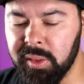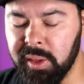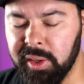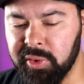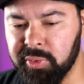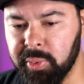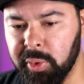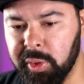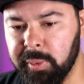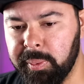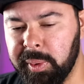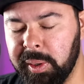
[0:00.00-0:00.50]

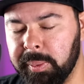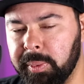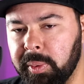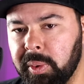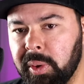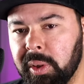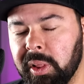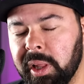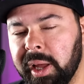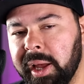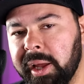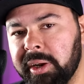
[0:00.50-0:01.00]
These were the
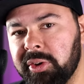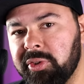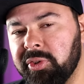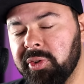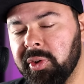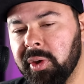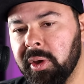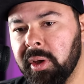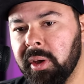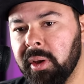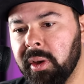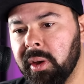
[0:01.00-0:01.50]
people
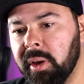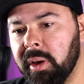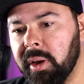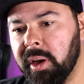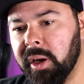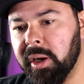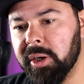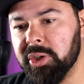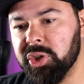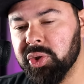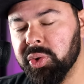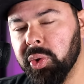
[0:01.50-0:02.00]
alleged.
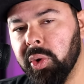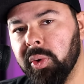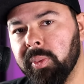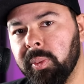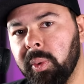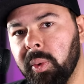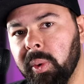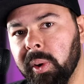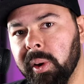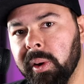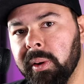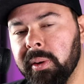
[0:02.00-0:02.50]

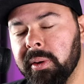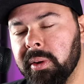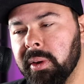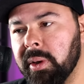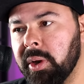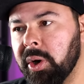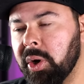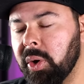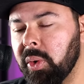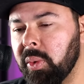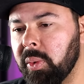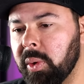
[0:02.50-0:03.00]
Sharon Moore,
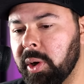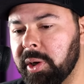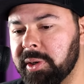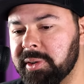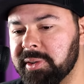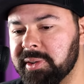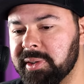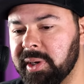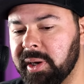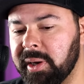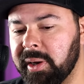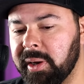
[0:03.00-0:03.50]
you know,
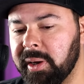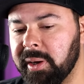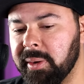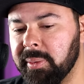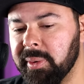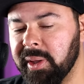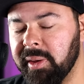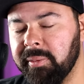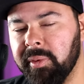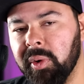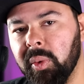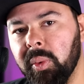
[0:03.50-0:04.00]
was
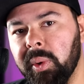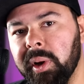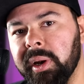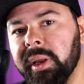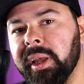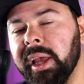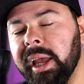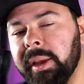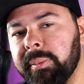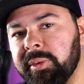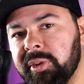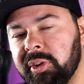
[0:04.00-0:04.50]
given a
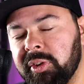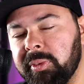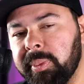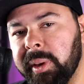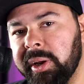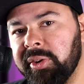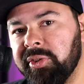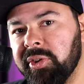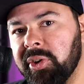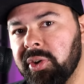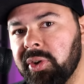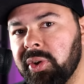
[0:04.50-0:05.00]
one-game
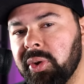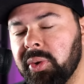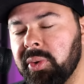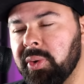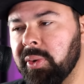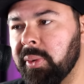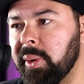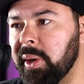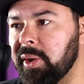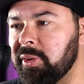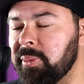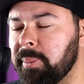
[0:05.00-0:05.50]
suspension
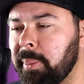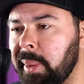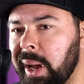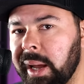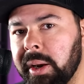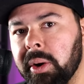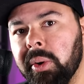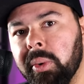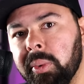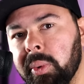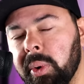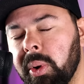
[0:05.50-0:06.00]
due to his
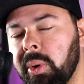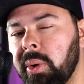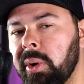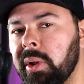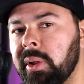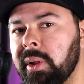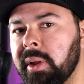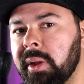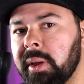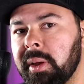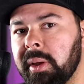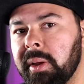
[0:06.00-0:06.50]
minor
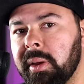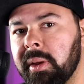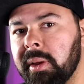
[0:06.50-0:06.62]
role